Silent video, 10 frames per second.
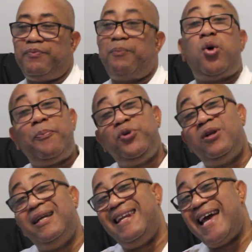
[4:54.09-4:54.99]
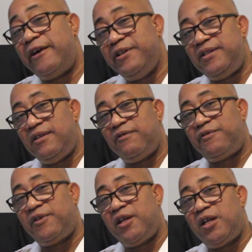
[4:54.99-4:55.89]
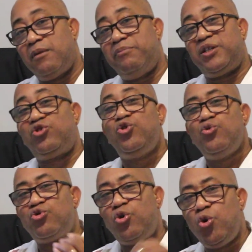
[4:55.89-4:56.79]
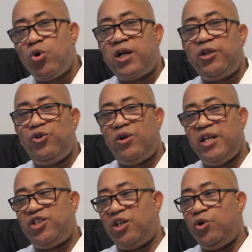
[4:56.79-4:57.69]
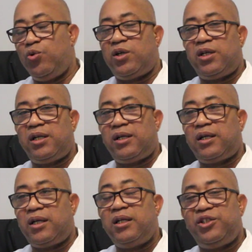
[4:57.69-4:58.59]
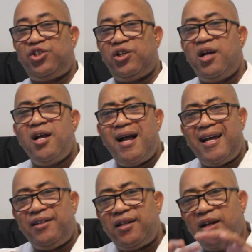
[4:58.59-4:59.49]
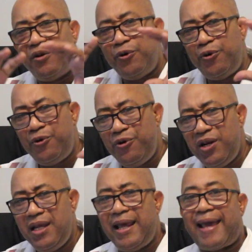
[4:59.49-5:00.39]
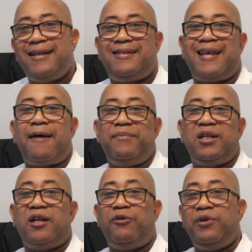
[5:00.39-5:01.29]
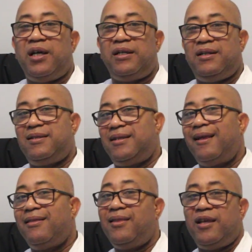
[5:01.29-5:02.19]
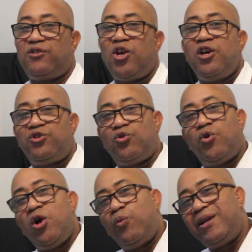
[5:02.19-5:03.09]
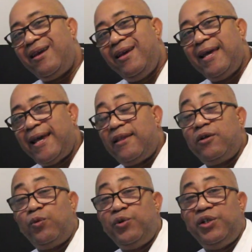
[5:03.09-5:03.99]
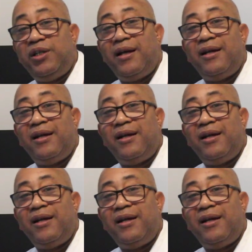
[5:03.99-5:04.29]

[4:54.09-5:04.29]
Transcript: popular narrative, but to use local knowledge and local culture and re-examine and re-understand things. So when I hear the word